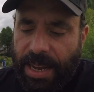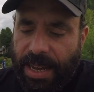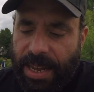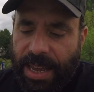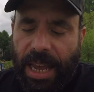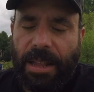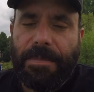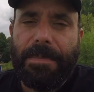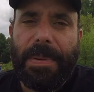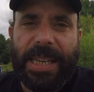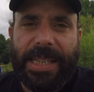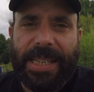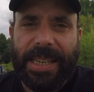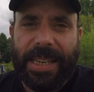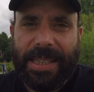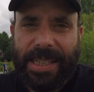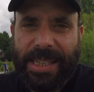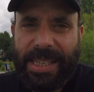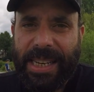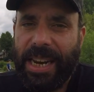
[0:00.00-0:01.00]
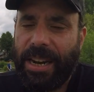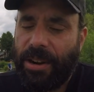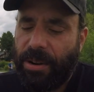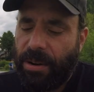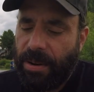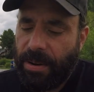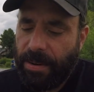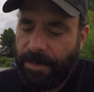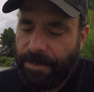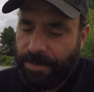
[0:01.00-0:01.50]
can be sincere.
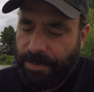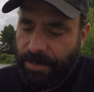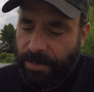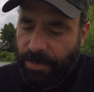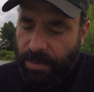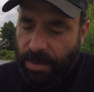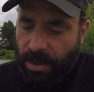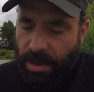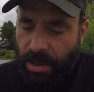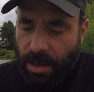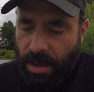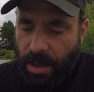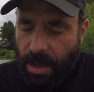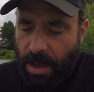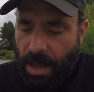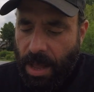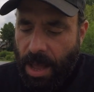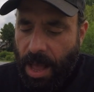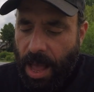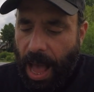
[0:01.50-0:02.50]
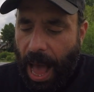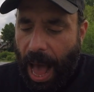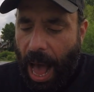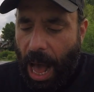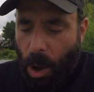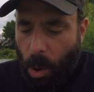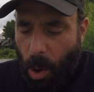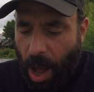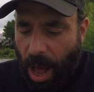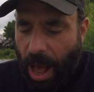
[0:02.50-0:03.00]

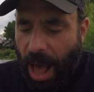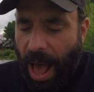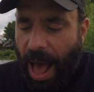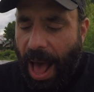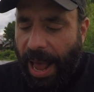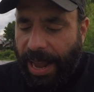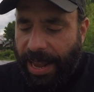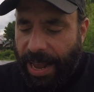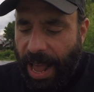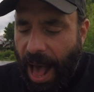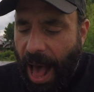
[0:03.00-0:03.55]
I,